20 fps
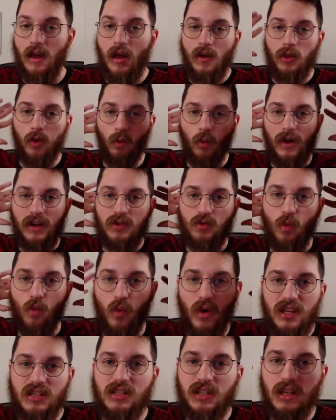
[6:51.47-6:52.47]
the wind's
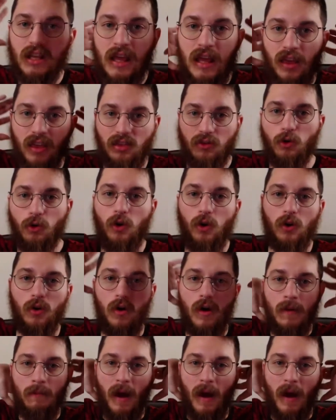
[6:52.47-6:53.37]
whistling through